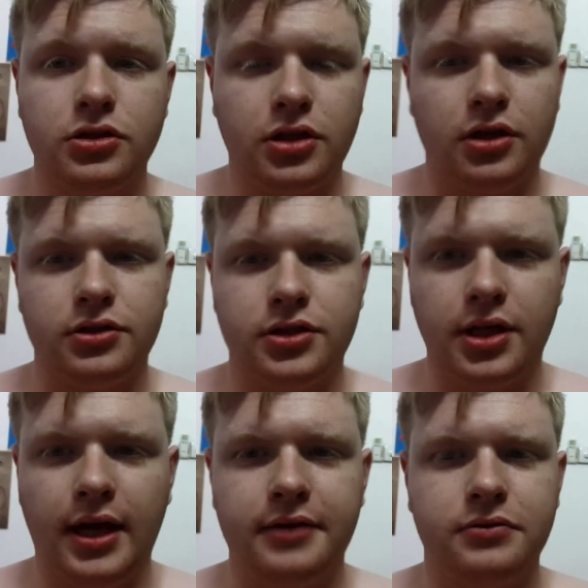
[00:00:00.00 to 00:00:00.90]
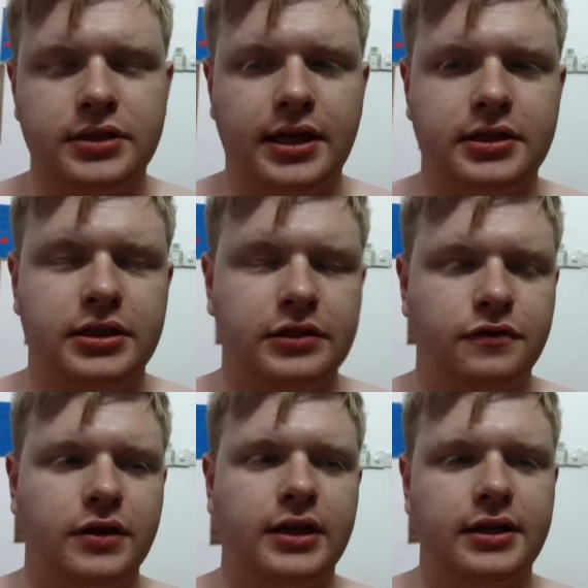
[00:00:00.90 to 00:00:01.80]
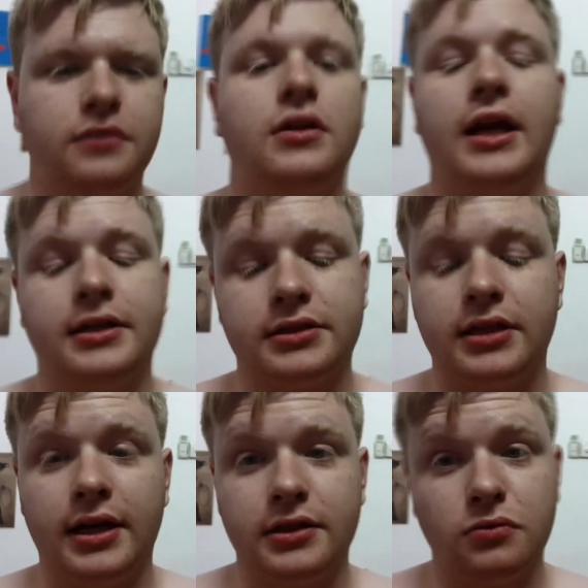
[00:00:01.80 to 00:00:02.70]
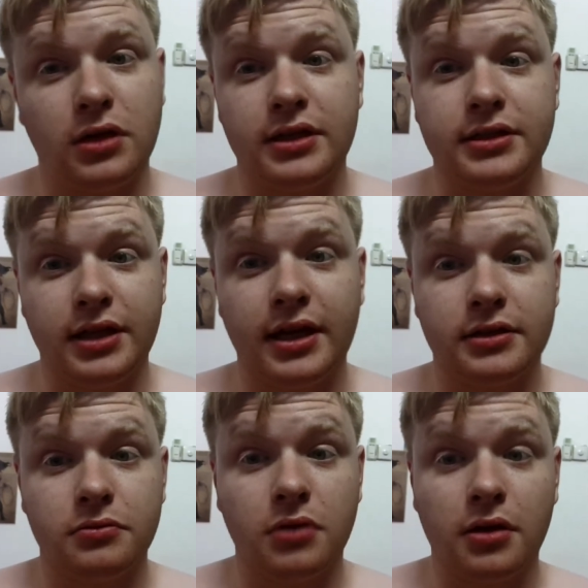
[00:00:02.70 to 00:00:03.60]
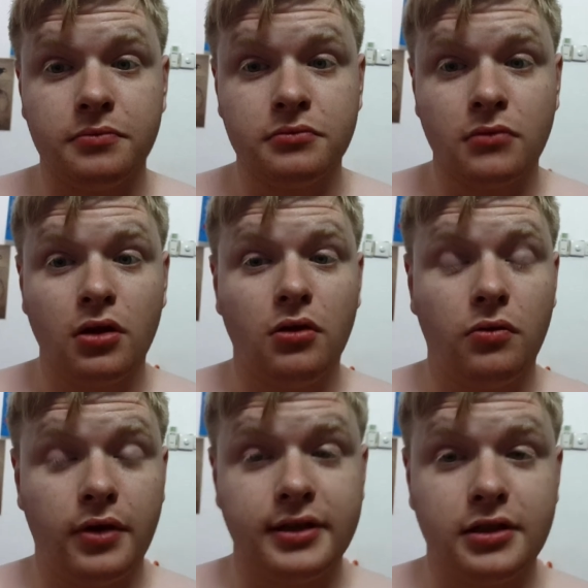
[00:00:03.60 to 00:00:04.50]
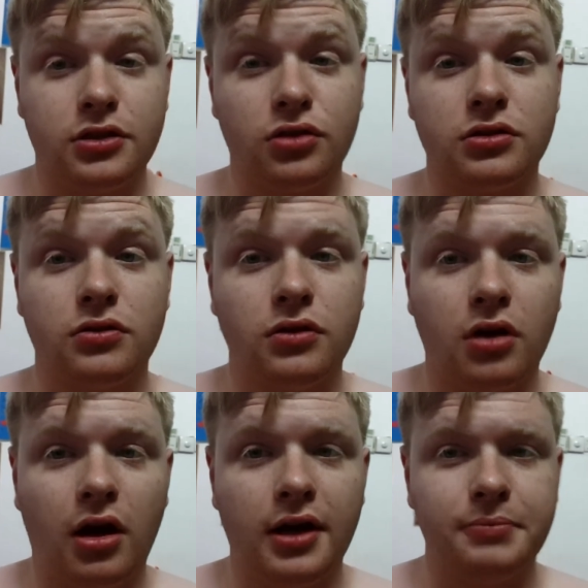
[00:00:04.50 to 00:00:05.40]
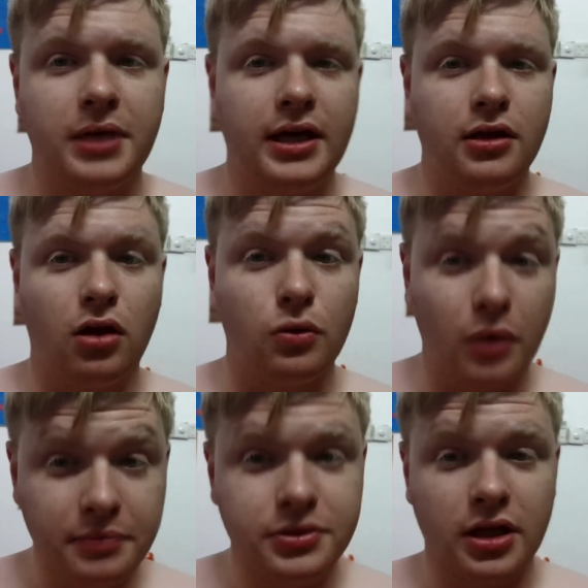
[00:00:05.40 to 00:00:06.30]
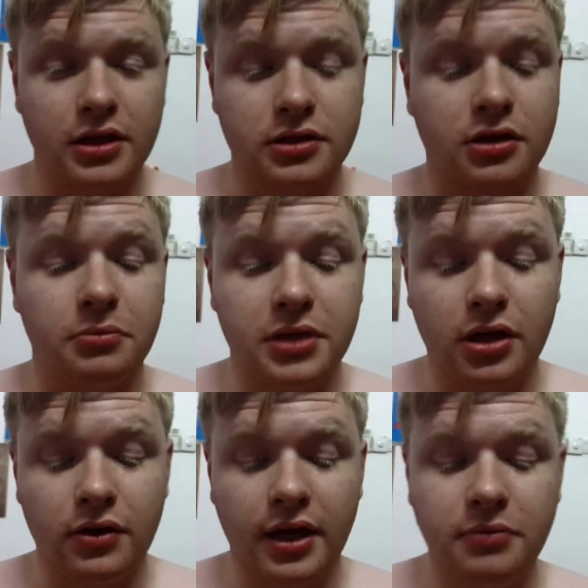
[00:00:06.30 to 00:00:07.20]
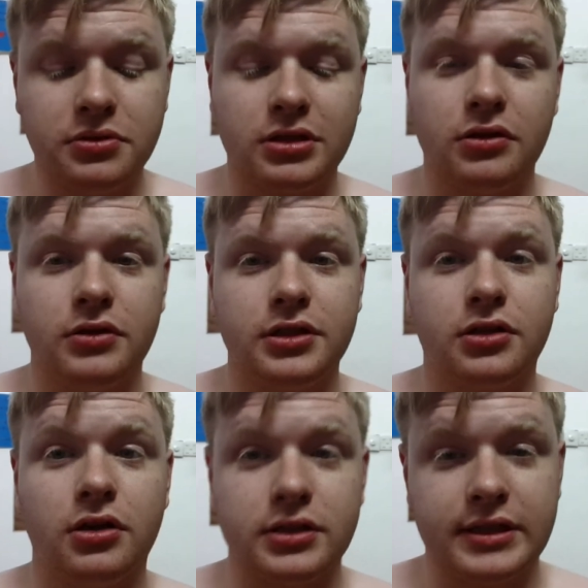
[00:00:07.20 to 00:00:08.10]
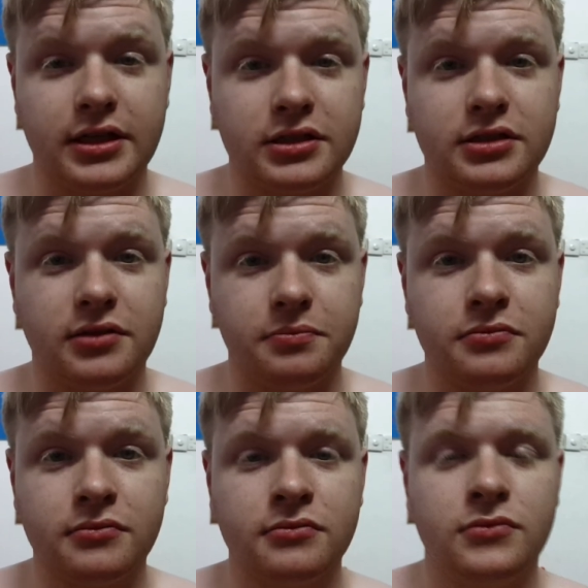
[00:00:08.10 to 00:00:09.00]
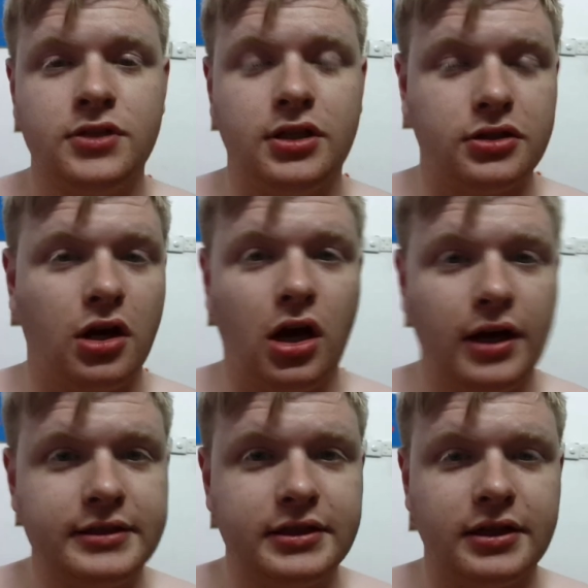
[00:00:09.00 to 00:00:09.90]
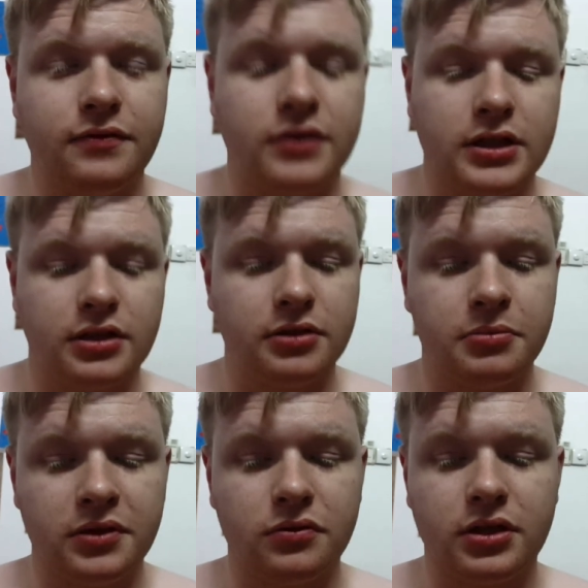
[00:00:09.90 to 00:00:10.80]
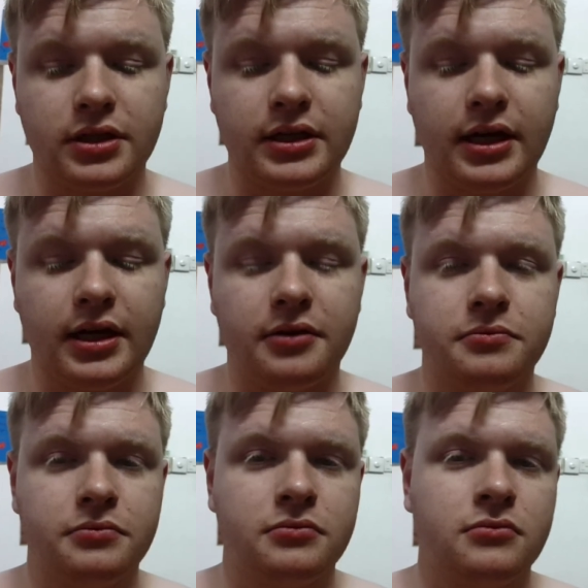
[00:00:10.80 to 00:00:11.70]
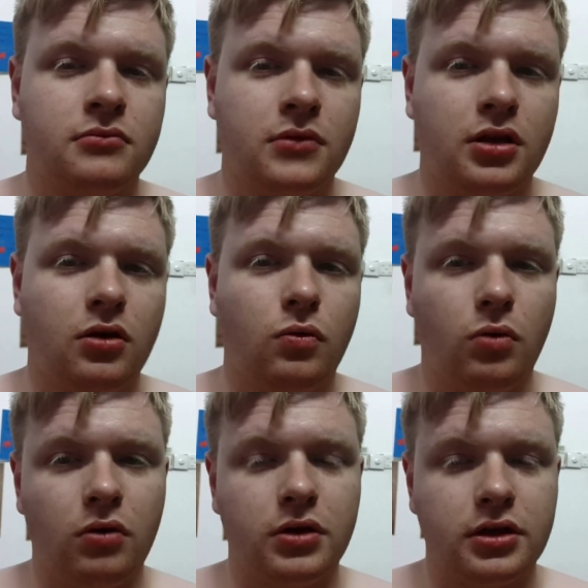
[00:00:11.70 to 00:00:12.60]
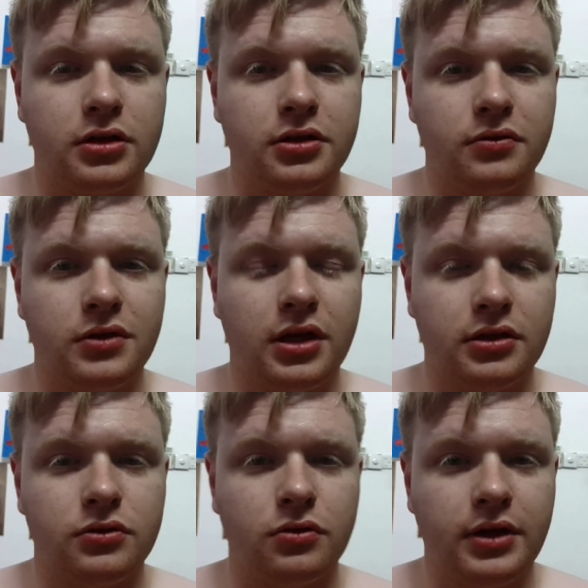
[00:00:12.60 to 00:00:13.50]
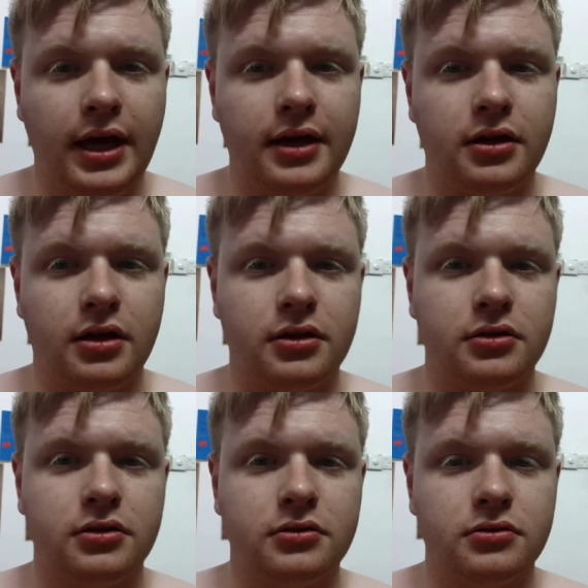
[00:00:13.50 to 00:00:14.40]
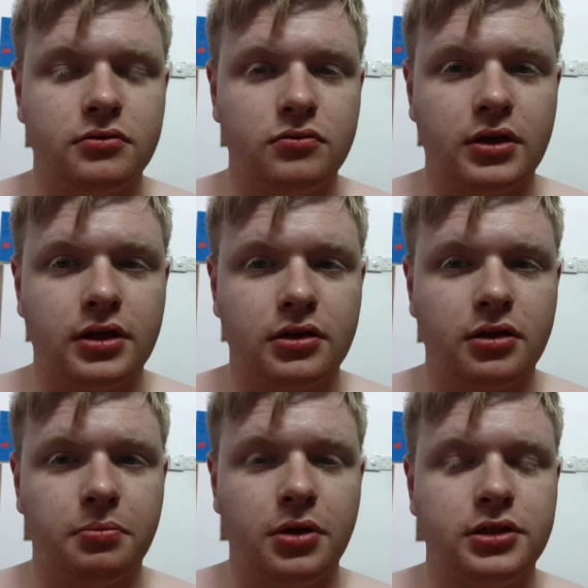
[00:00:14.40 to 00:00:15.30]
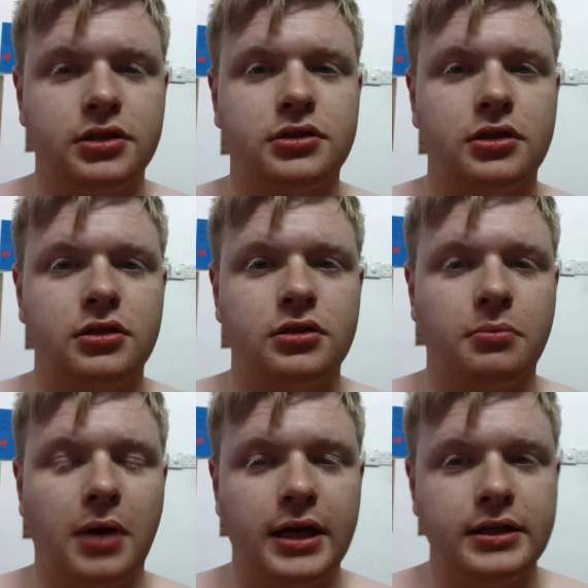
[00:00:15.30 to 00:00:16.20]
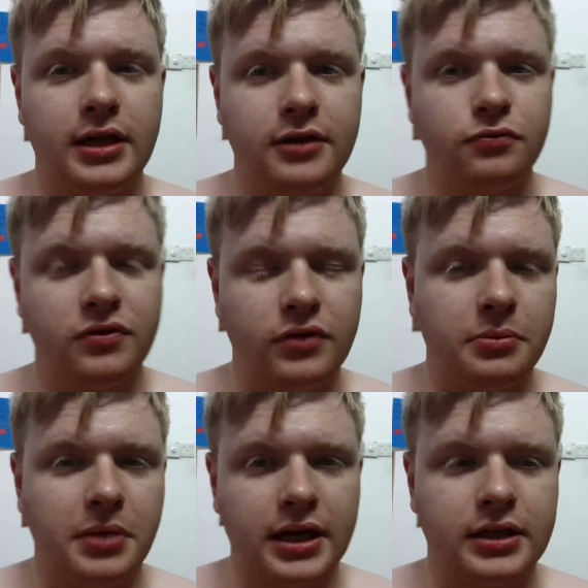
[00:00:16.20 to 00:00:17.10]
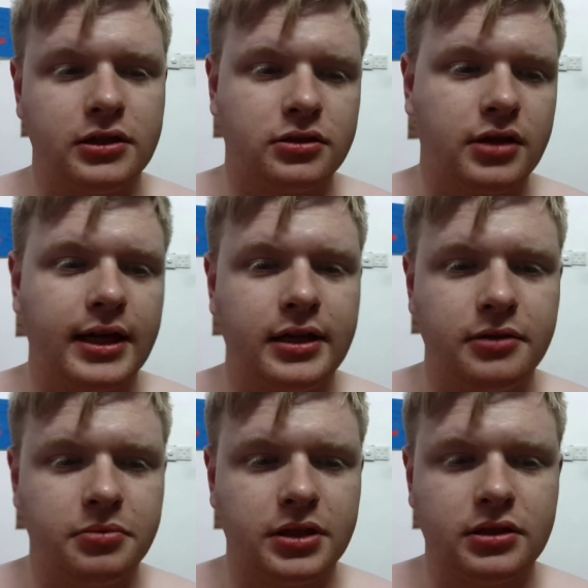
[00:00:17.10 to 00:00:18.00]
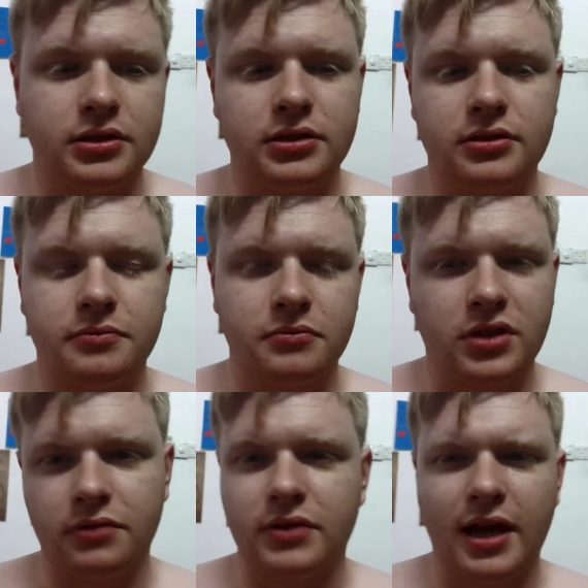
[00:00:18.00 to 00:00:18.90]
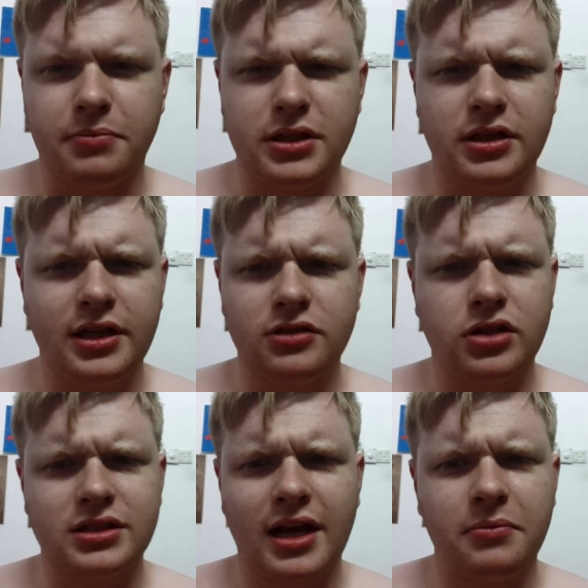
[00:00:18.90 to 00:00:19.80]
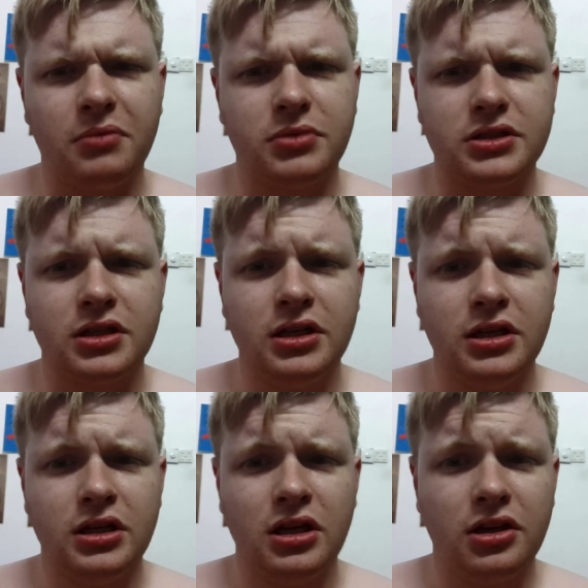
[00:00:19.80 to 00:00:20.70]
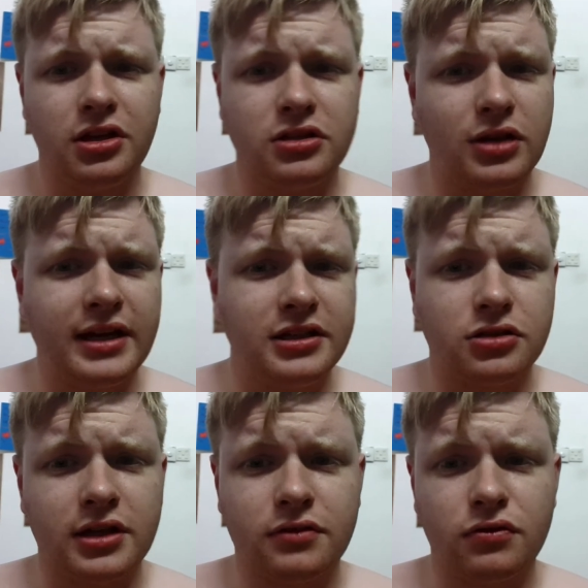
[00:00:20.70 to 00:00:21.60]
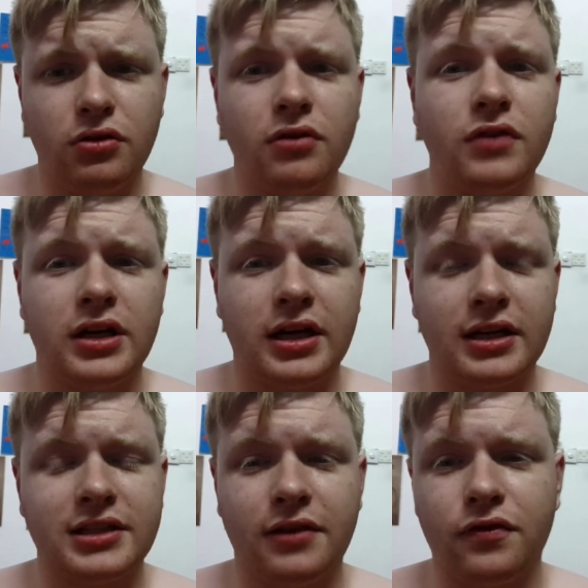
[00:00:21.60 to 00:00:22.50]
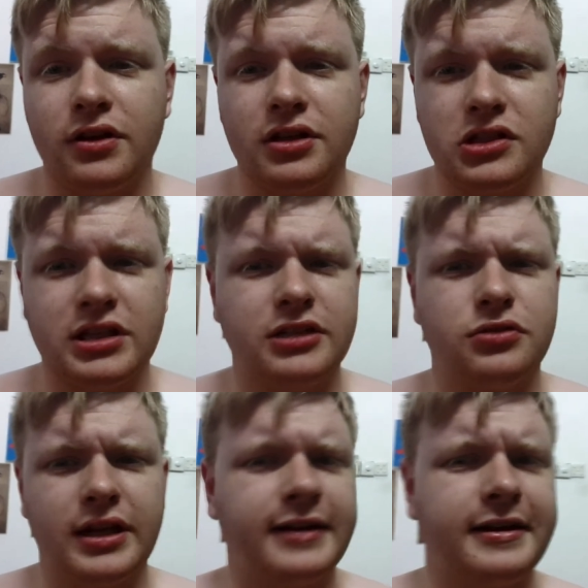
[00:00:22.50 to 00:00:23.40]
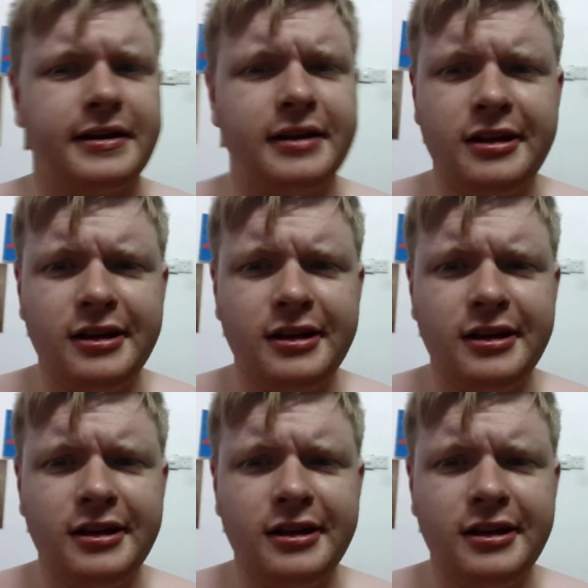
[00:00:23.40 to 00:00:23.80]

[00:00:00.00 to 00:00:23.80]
So today was actually a fairly relaxed day as well in the end. But we actually talked to a guy about the website that's going to be going up. So he's going to send us some designs and then we're going to be working out what we're going to do with it and all that. We're going to purchase the domain name when we're back in Australia because something happened and the address came up as the Australian address for all of it except for it says Sri Lanka,